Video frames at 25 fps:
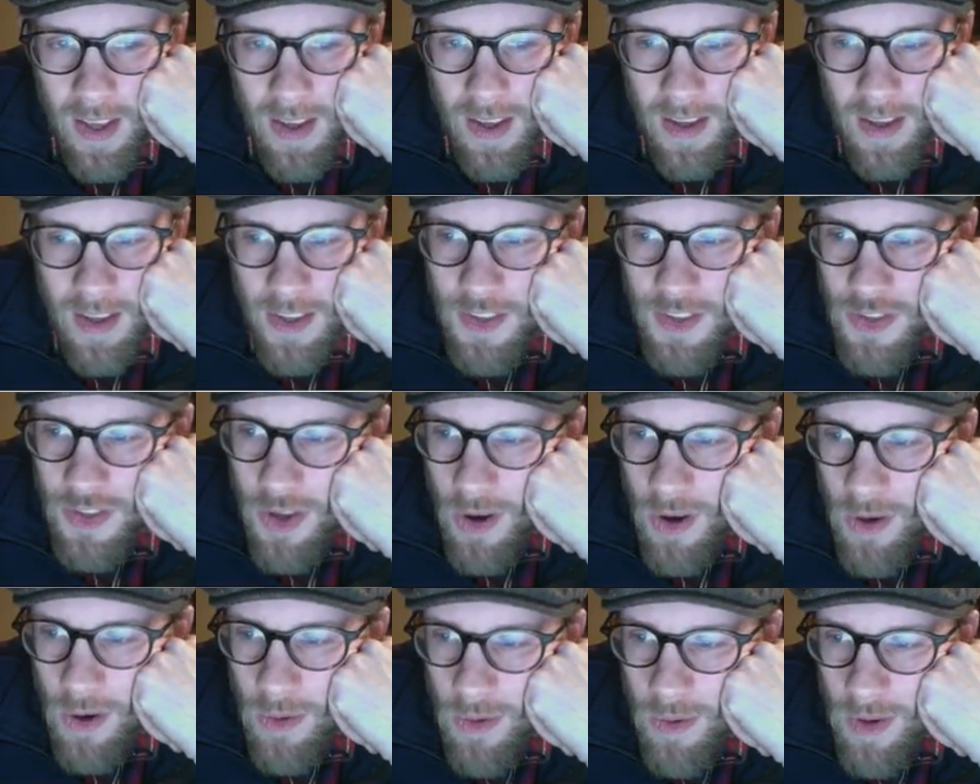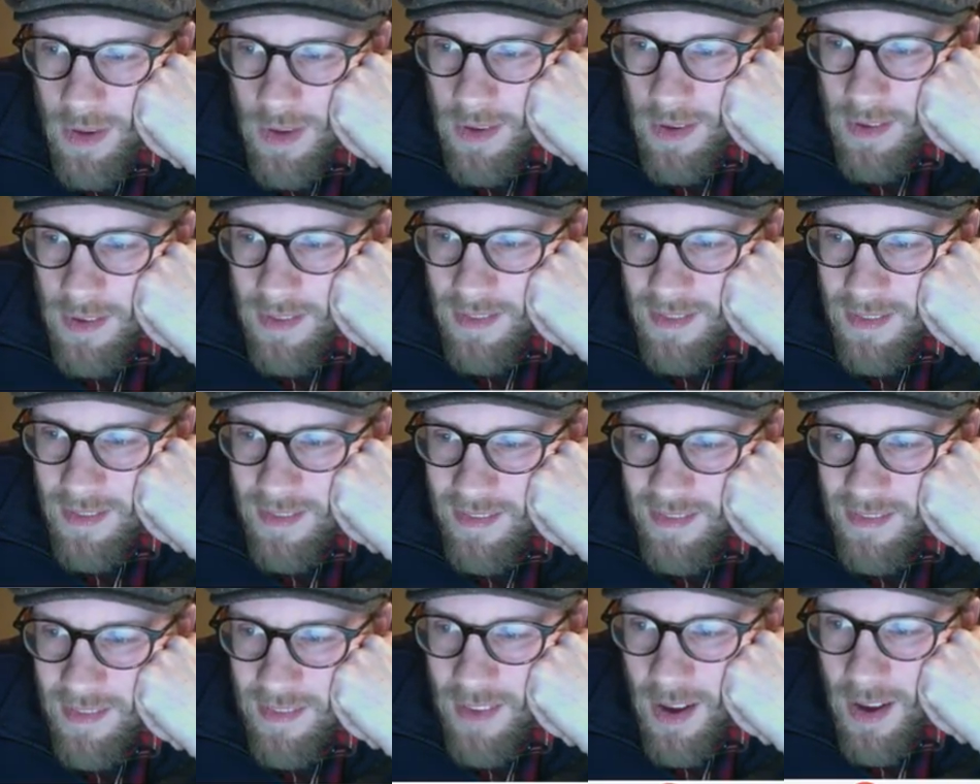So,
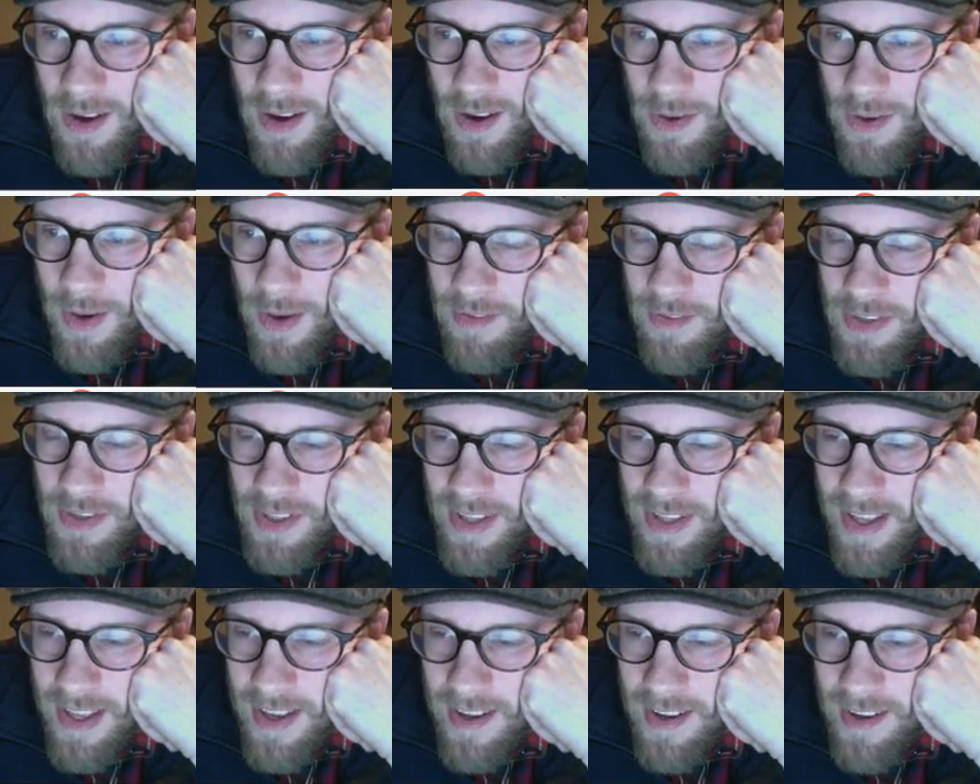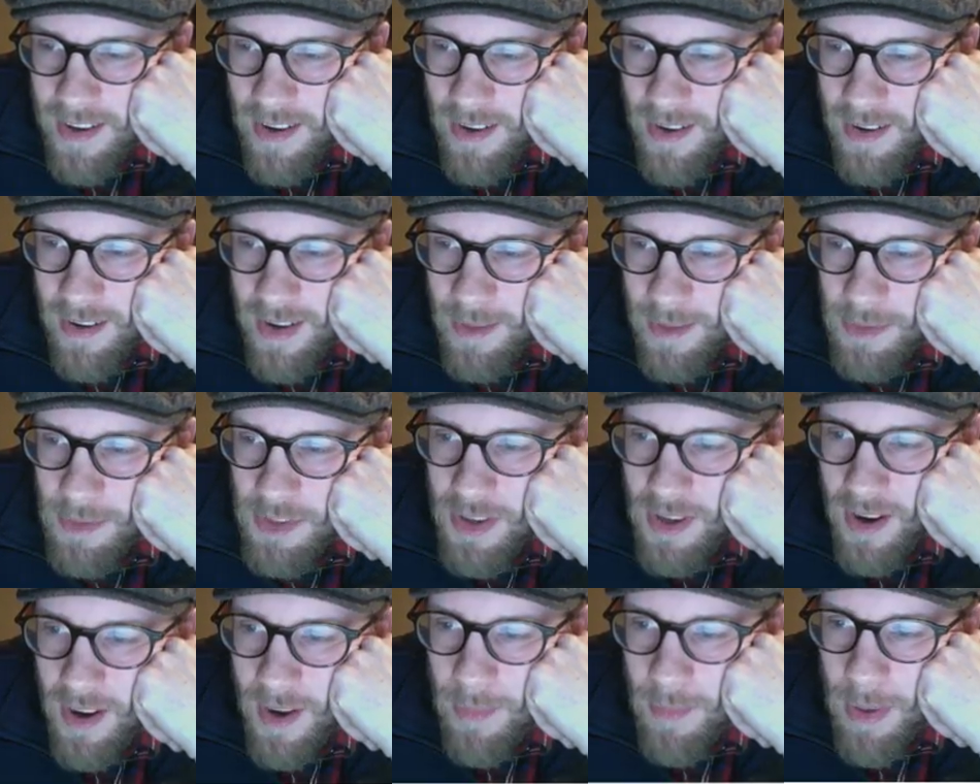oh, you have a delay unknown? I'm
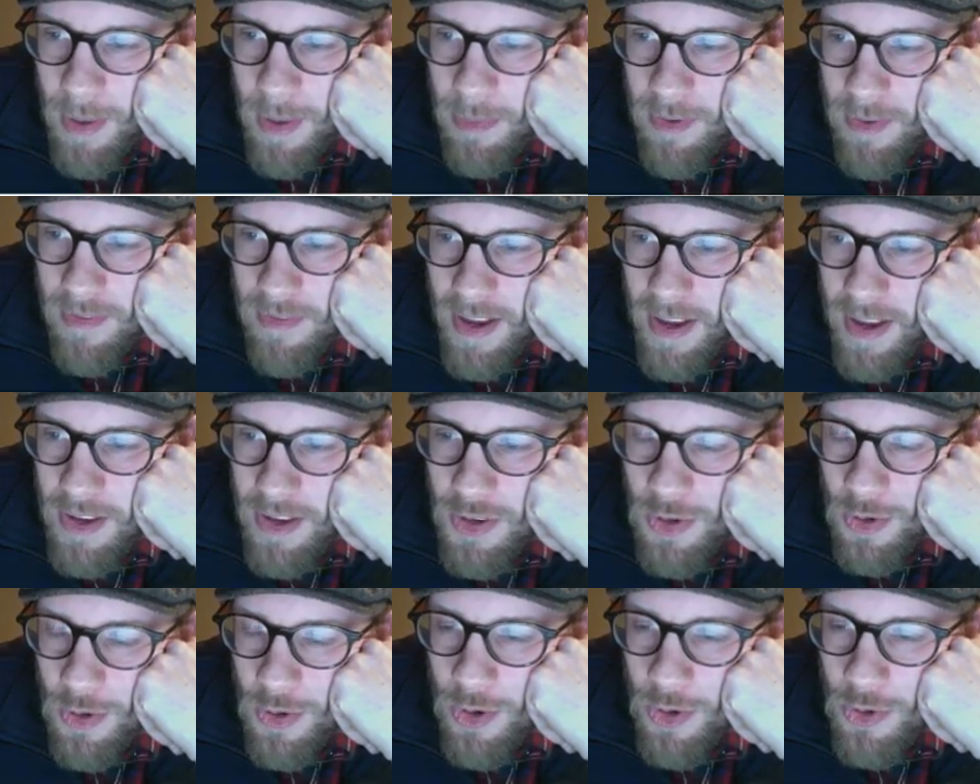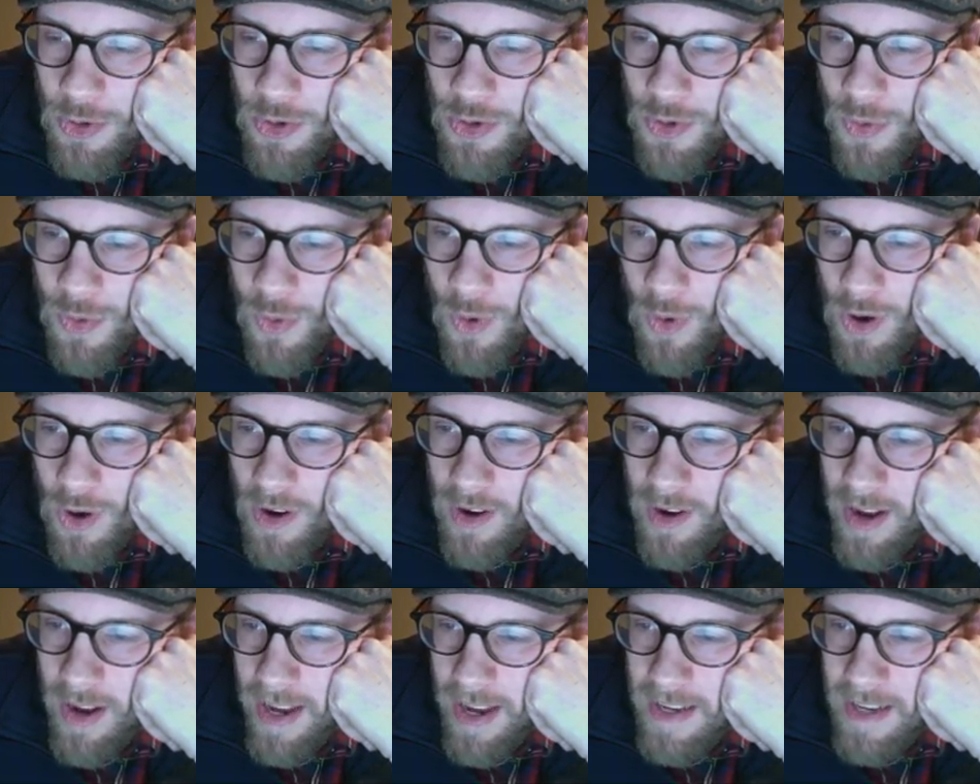sorry. Maybe if I knew who you
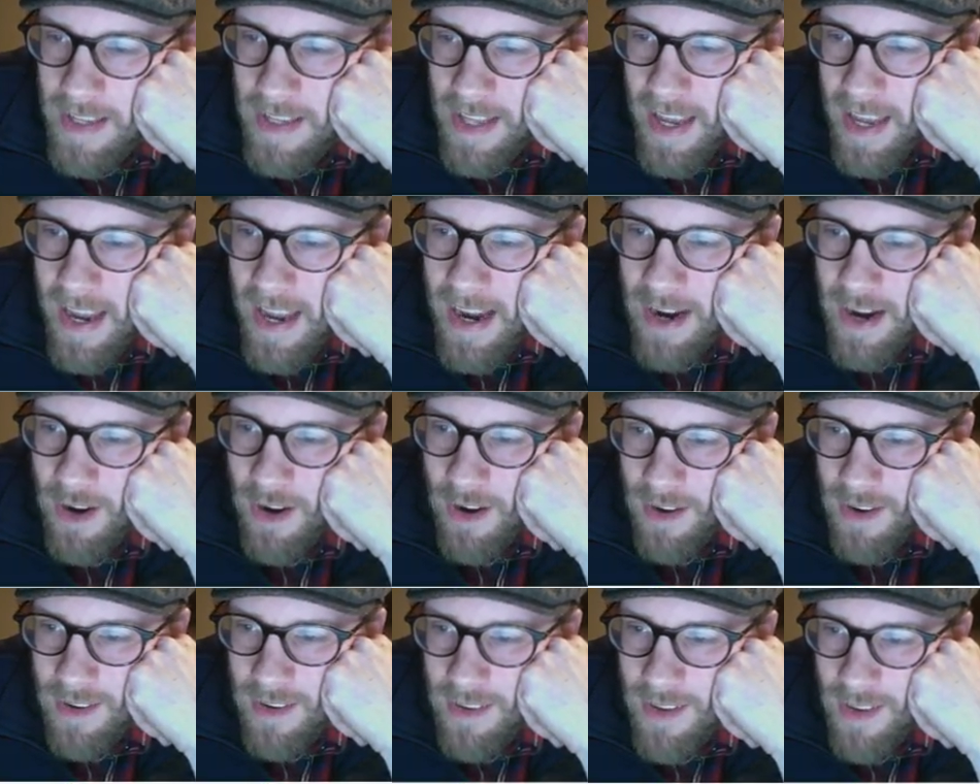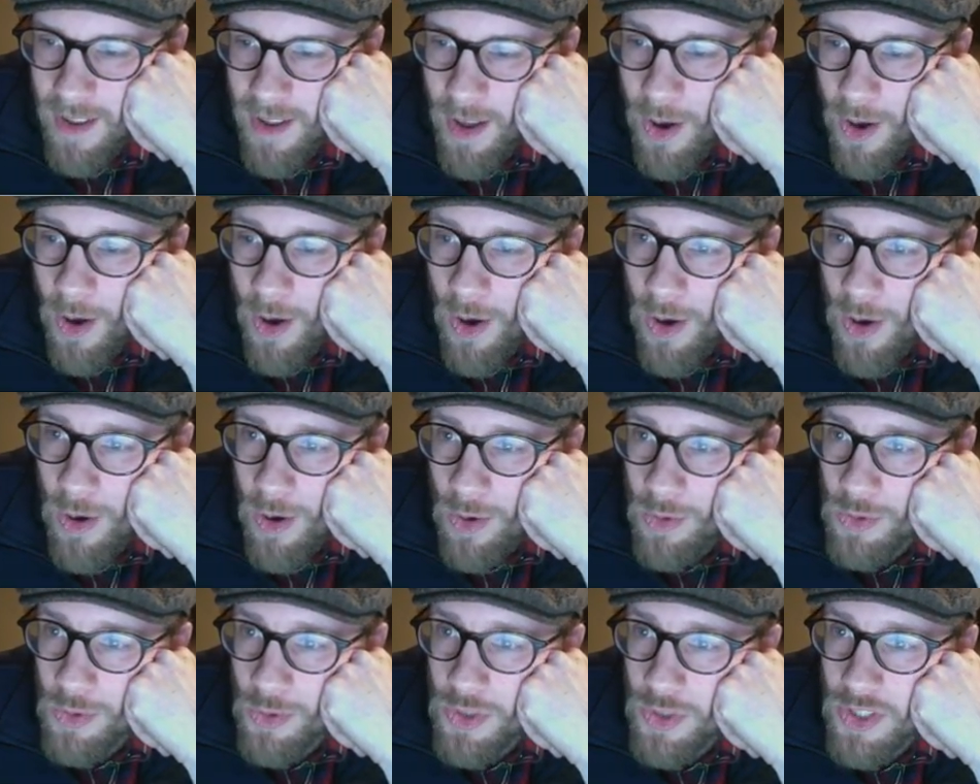were, I'd care.
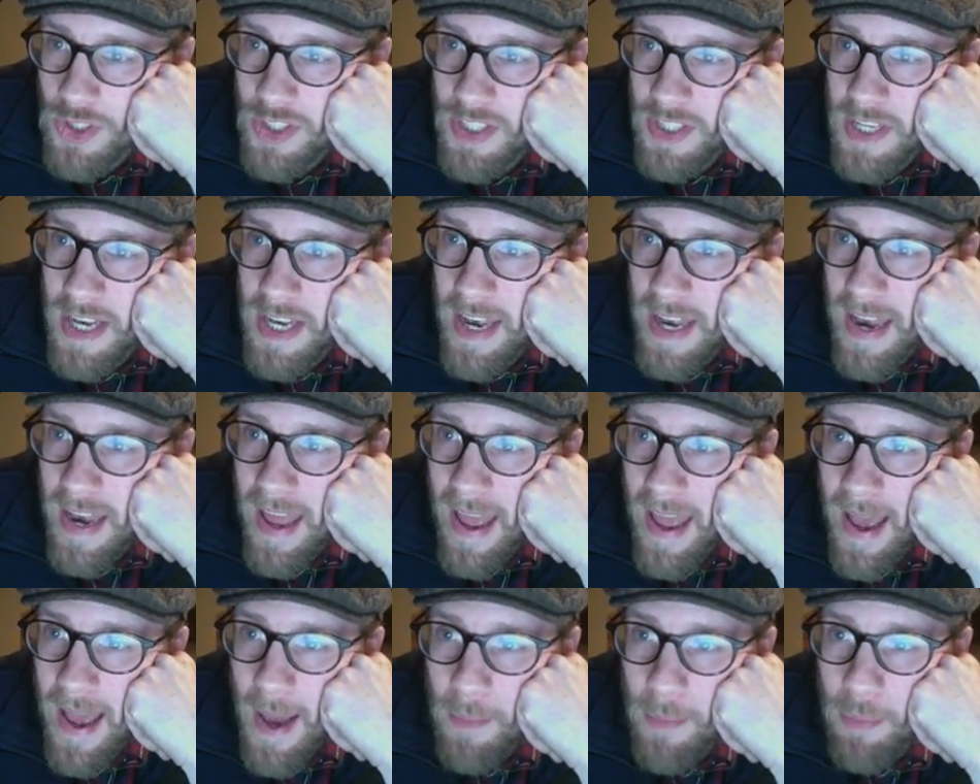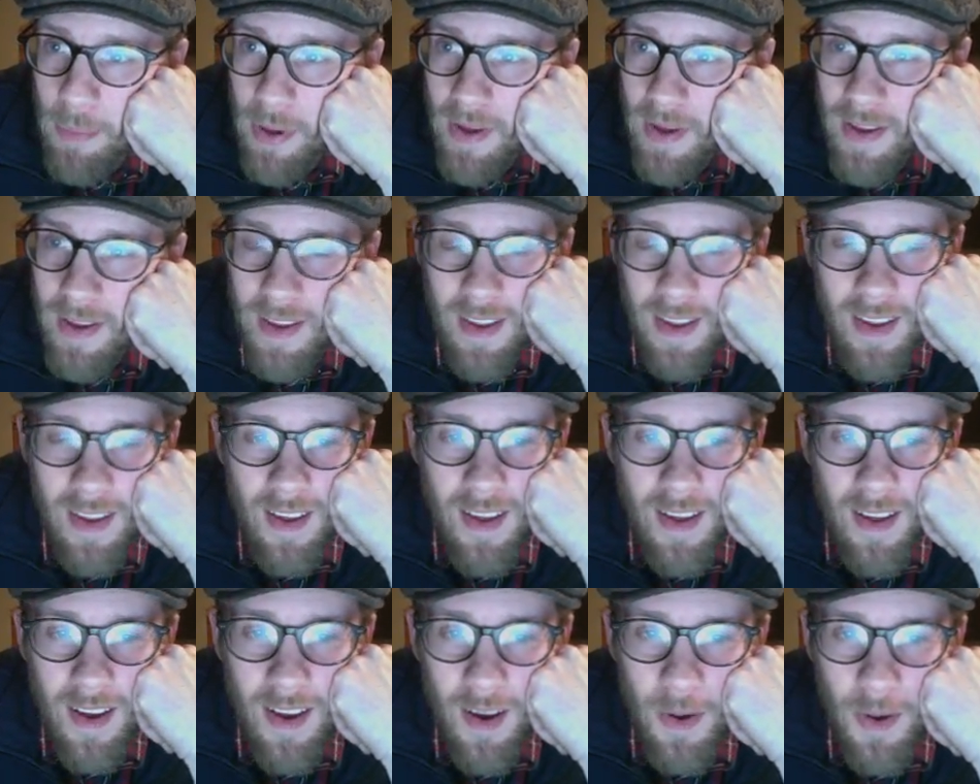Oh, snap.
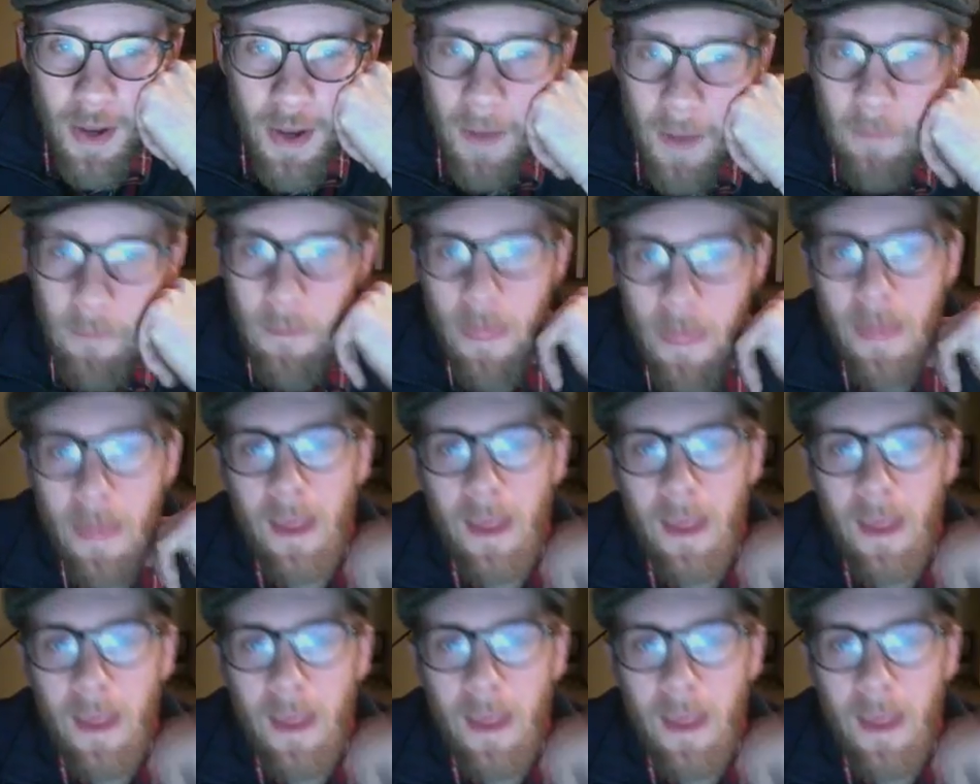Okay.